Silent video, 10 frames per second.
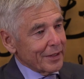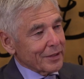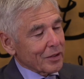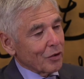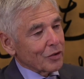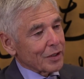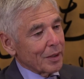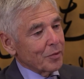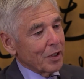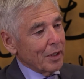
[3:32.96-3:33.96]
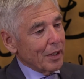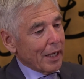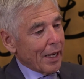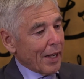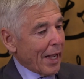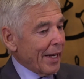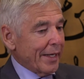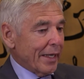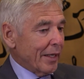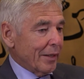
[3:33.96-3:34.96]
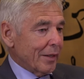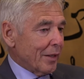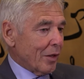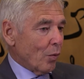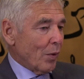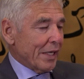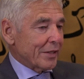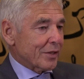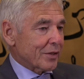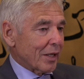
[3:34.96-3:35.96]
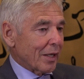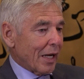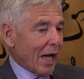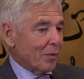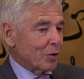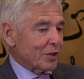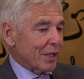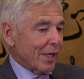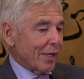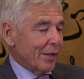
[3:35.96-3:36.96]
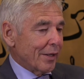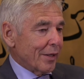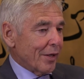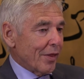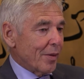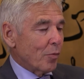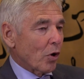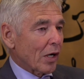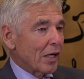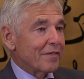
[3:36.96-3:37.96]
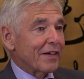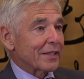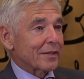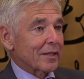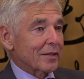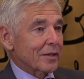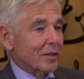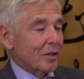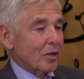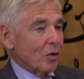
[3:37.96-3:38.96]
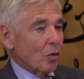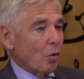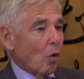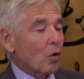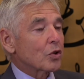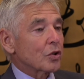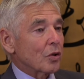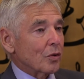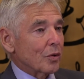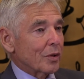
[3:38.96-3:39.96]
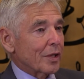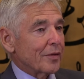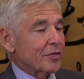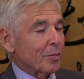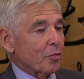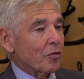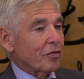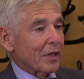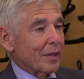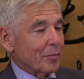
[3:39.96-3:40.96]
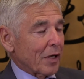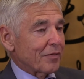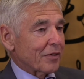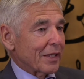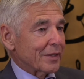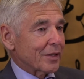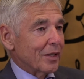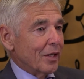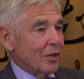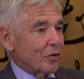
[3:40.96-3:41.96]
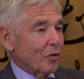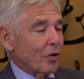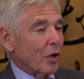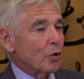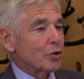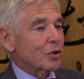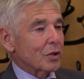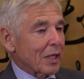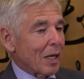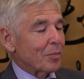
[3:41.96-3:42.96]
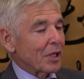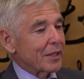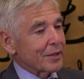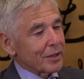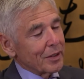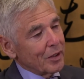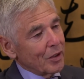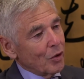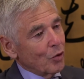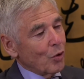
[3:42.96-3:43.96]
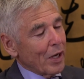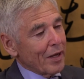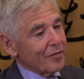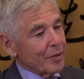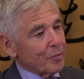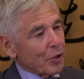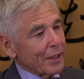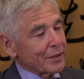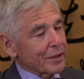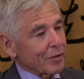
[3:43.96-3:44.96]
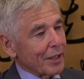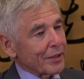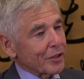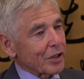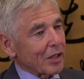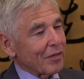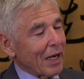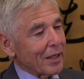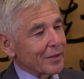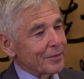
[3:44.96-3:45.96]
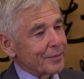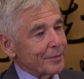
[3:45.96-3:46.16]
this concept, ending with, I would say, the modern investors who also gives a preference to those companies who have embraced creating shared value.